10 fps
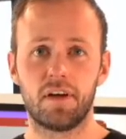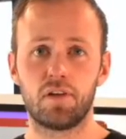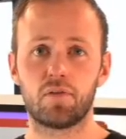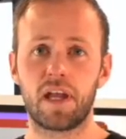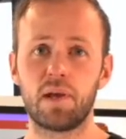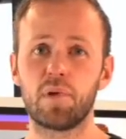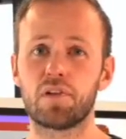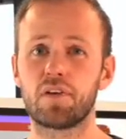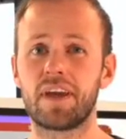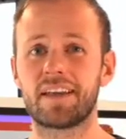you're able
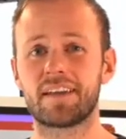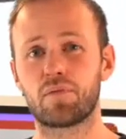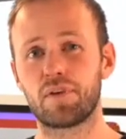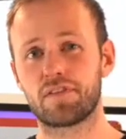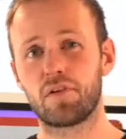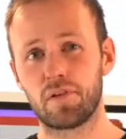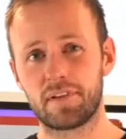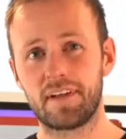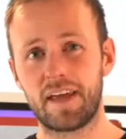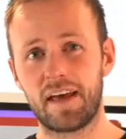to get a result
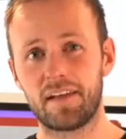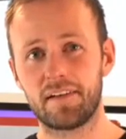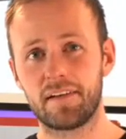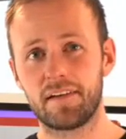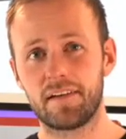in the end